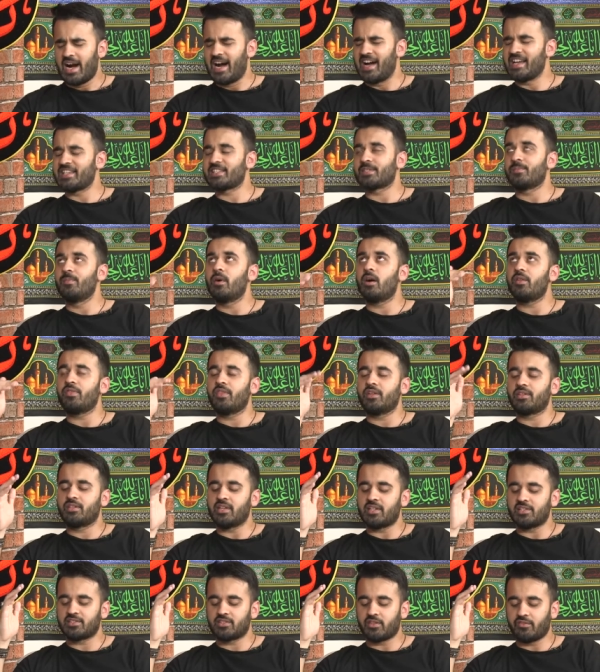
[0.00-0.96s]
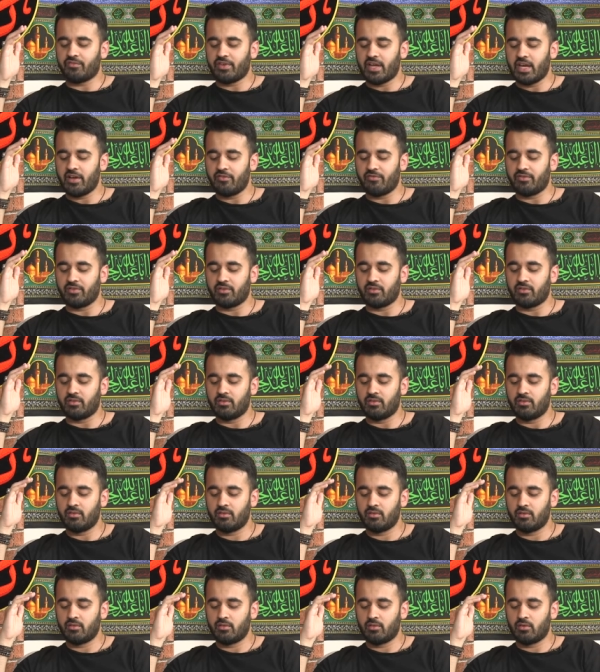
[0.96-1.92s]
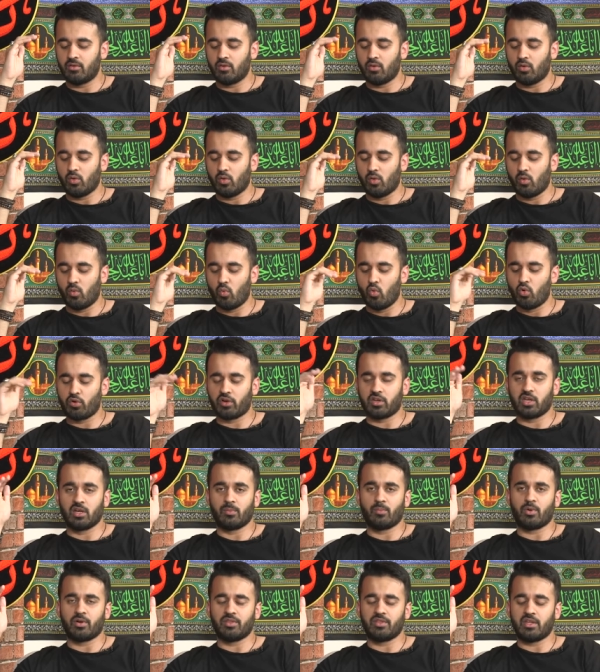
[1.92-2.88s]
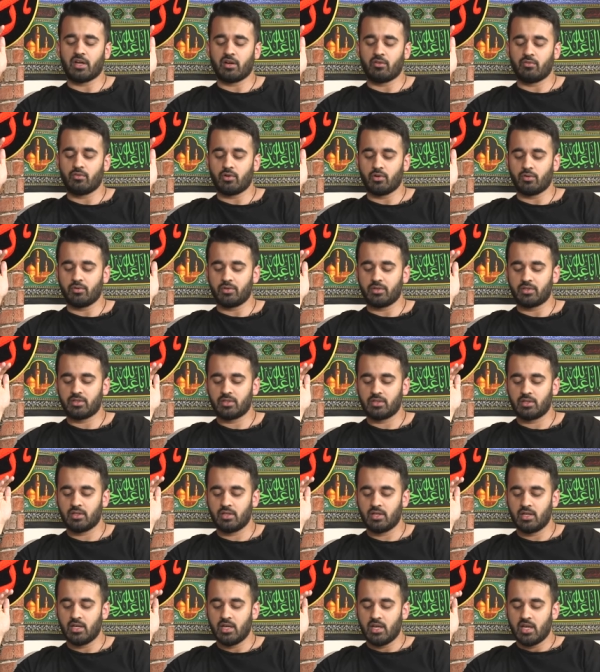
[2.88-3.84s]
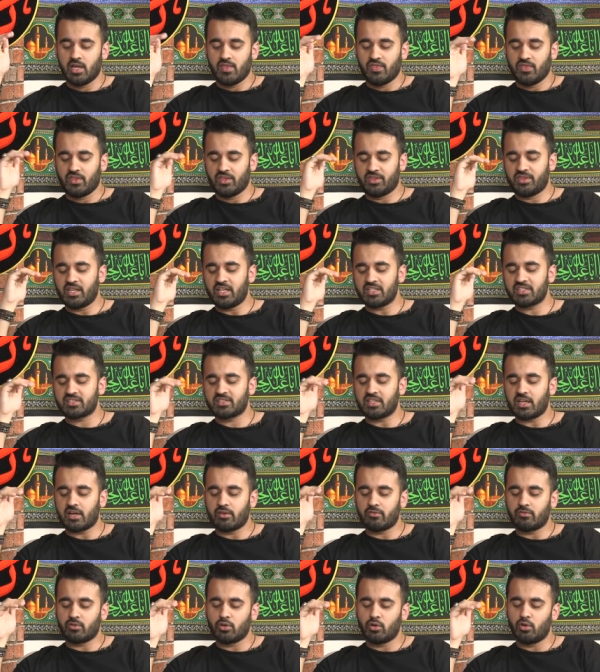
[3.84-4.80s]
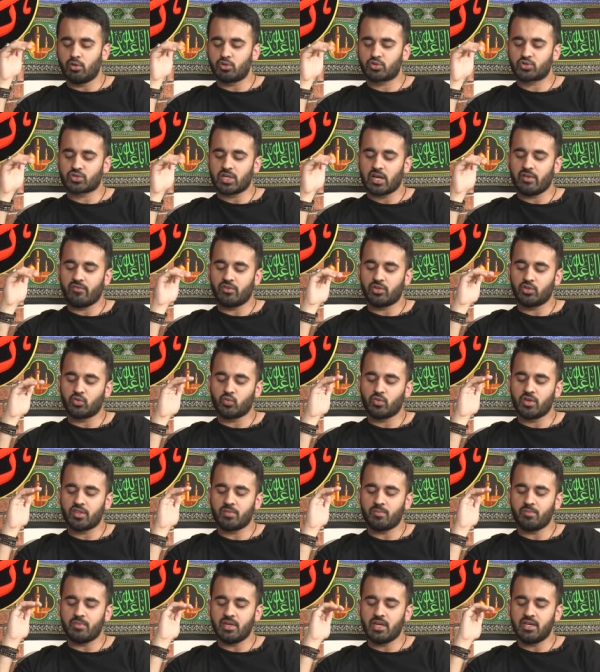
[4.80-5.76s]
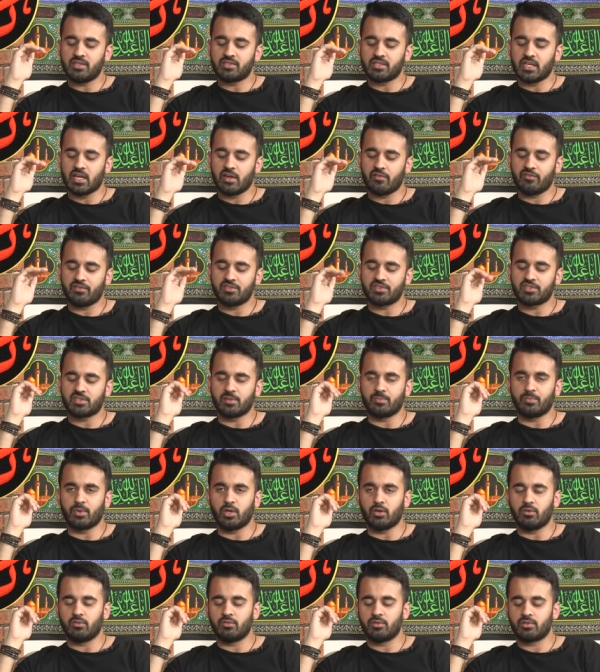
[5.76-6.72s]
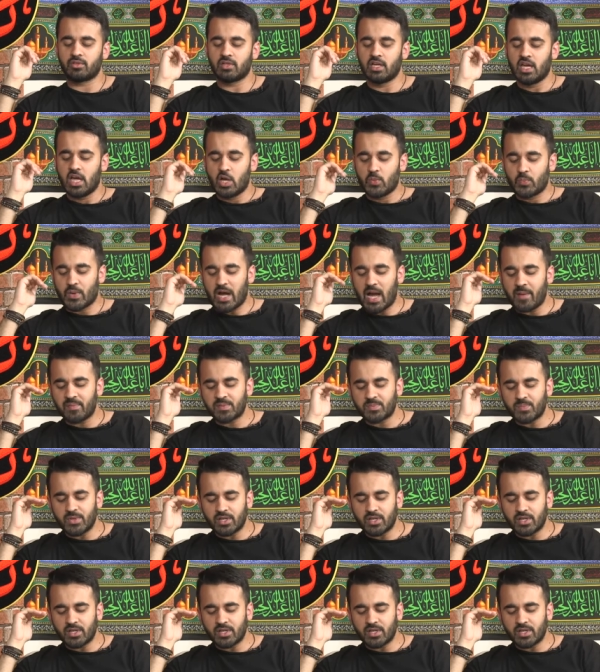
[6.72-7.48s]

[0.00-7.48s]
I smelt the dust of heaven walking upon that road. The dust that rose travelled with me to heaven's abode. Perhaps